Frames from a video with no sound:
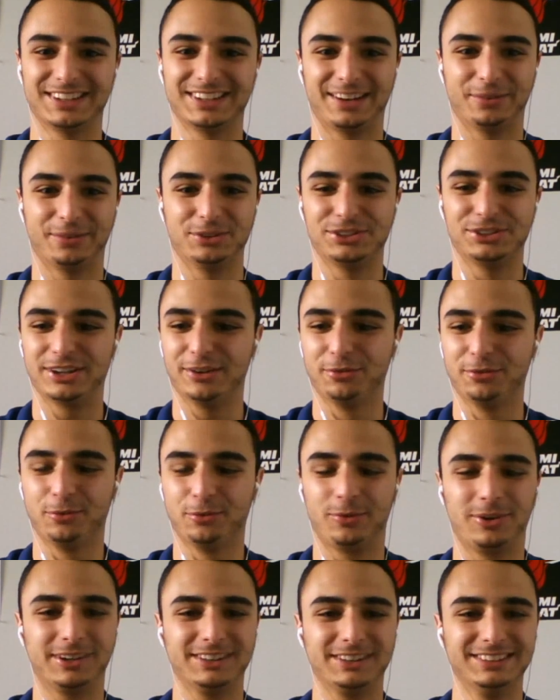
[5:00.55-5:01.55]
And whichever
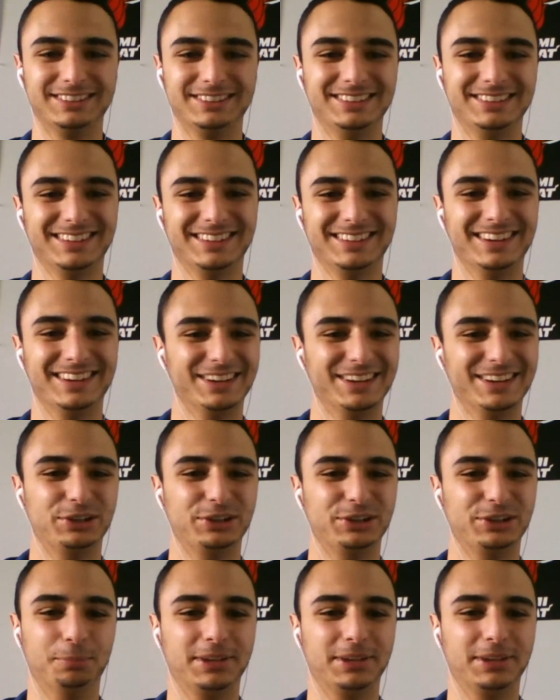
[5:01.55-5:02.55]
one
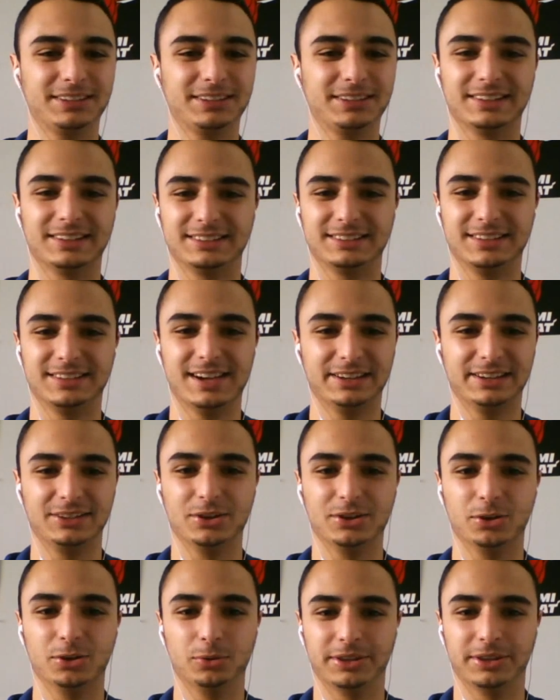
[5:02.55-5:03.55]
you pick, that's the guy you
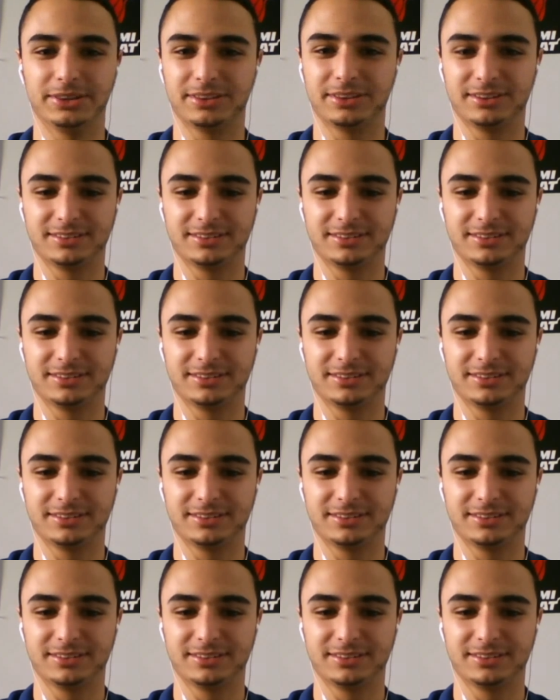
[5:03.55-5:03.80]
go with.